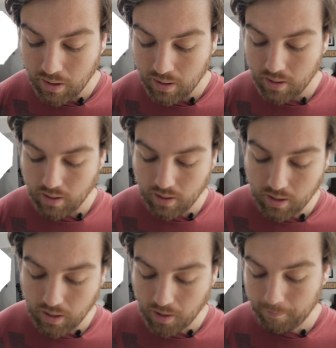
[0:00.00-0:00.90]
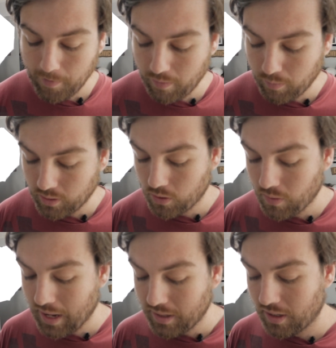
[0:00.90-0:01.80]
And then we're gonna go
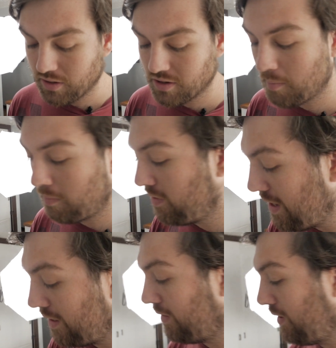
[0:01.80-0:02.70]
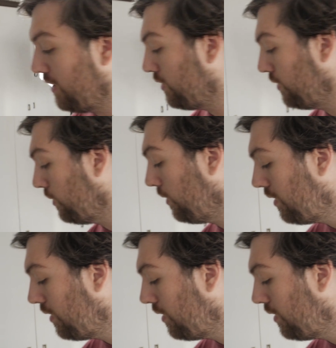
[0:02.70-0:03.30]
ahead and dump this into